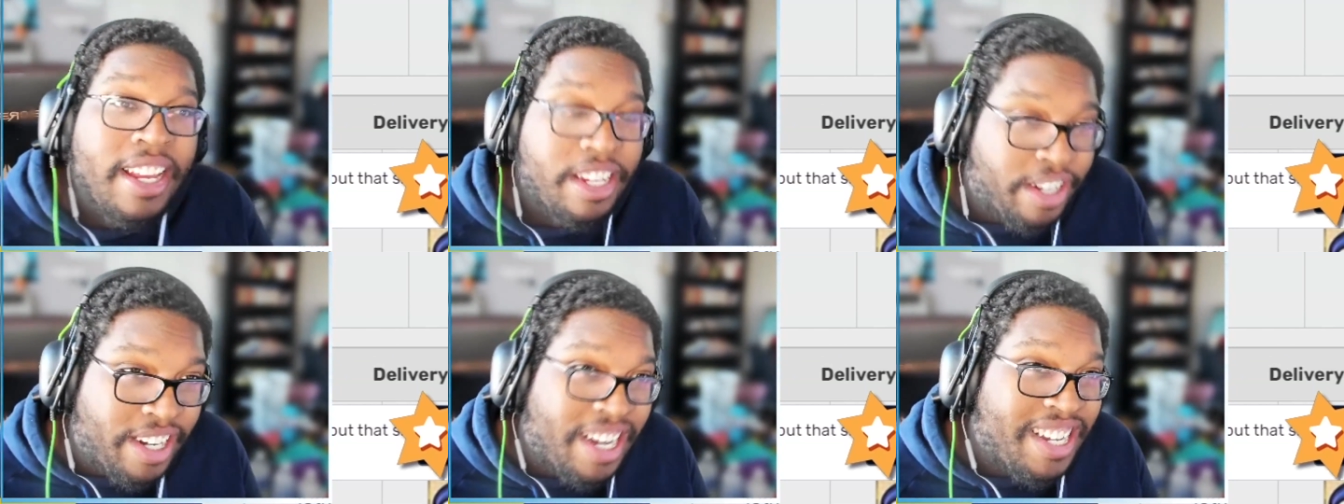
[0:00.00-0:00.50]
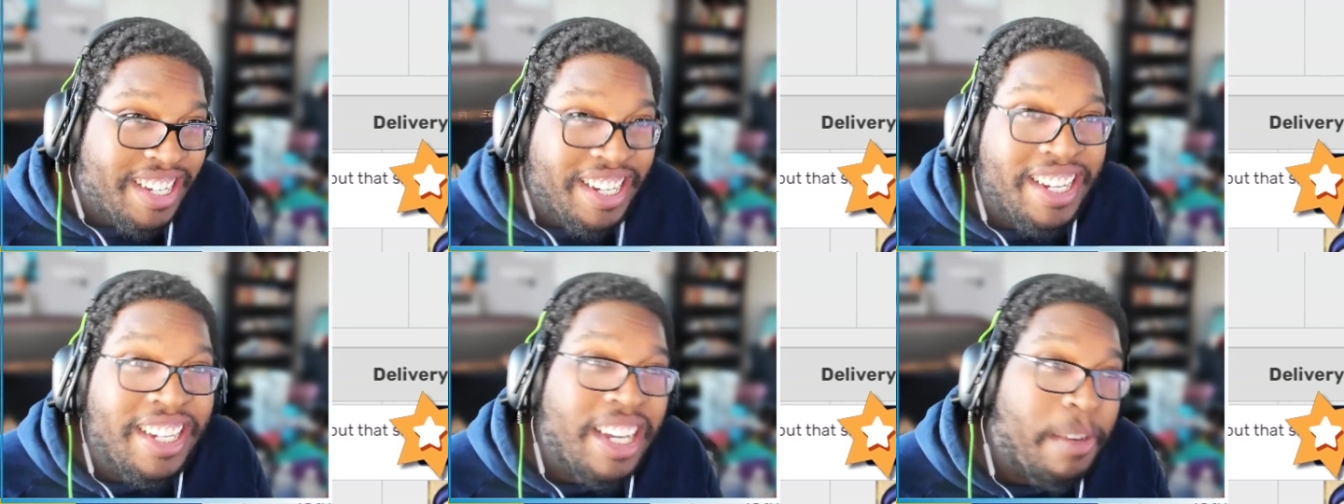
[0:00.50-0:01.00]
you're gonna
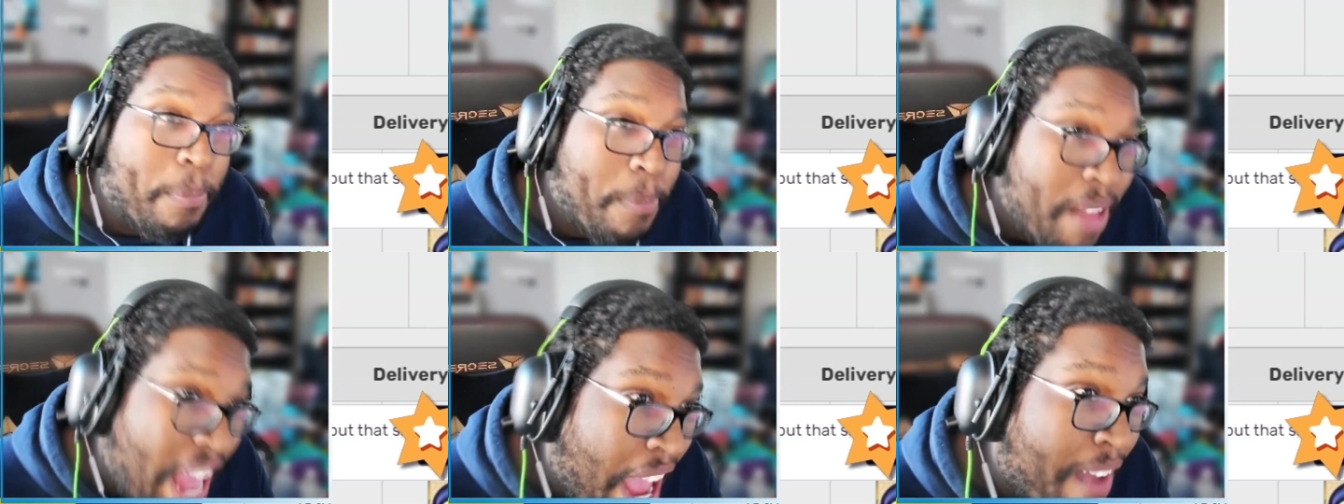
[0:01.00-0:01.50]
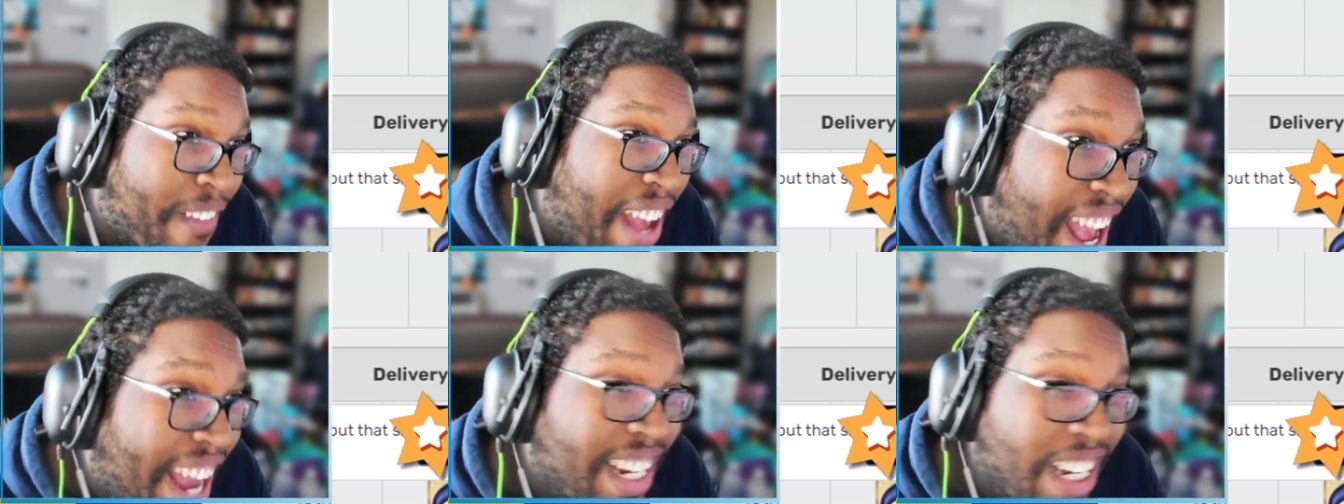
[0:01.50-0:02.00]
need to have
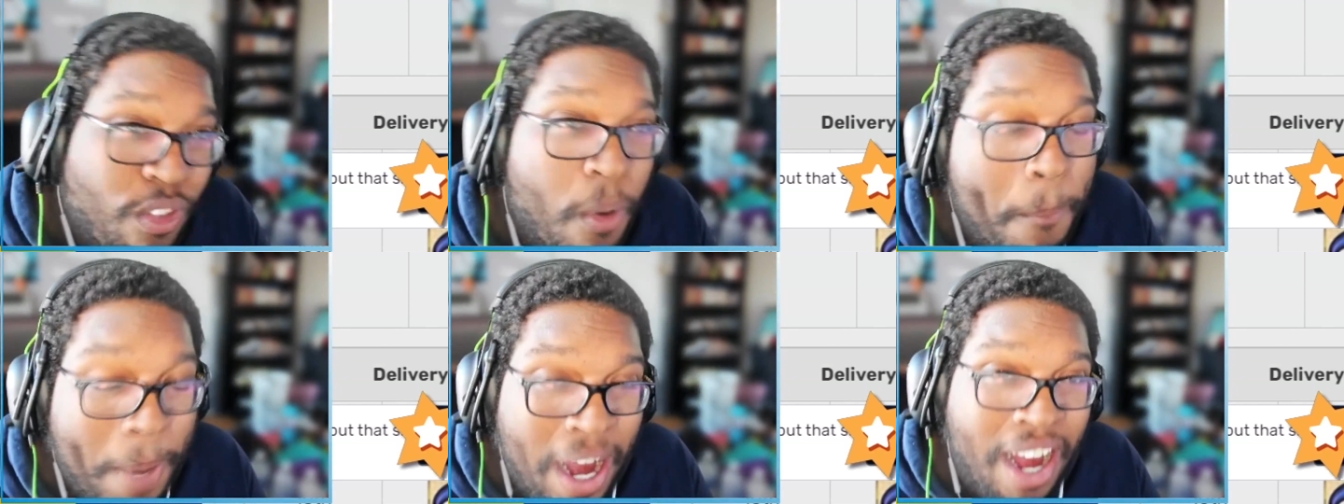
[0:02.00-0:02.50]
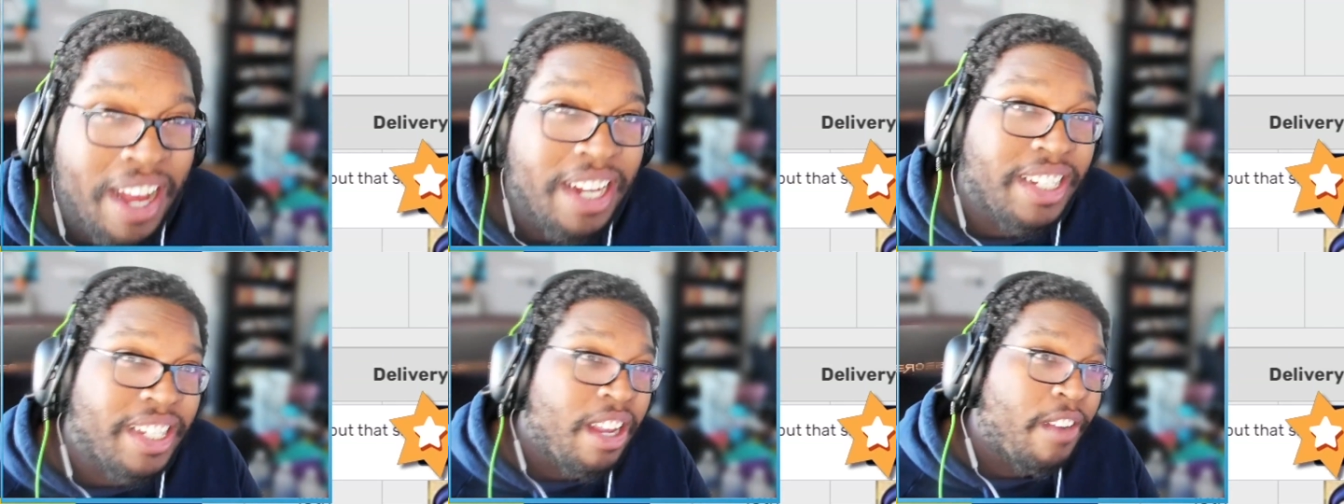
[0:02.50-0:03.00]
high level
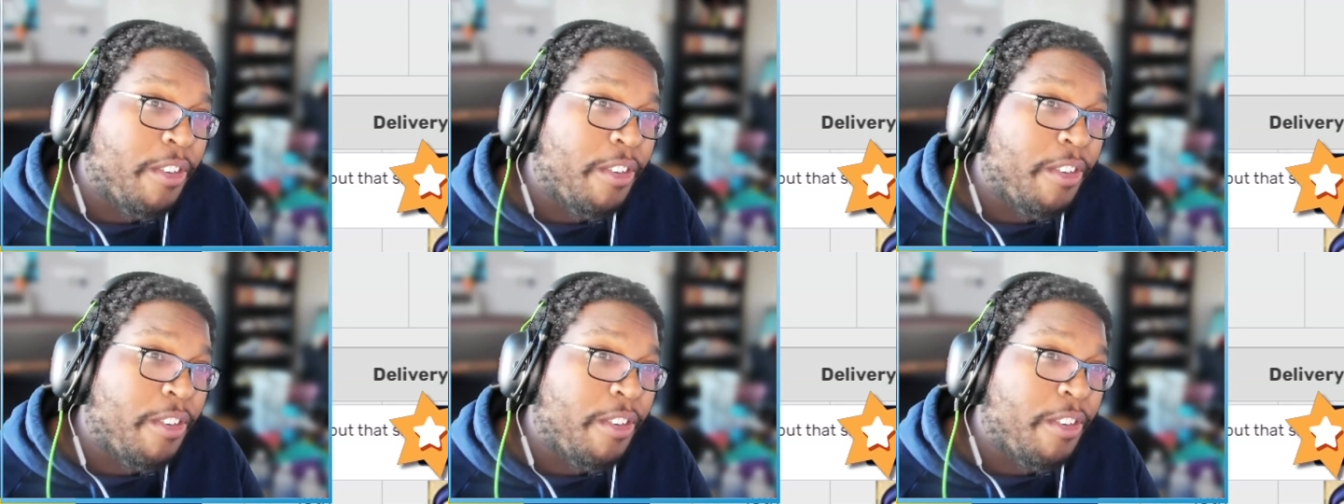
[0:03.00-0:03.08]
bonds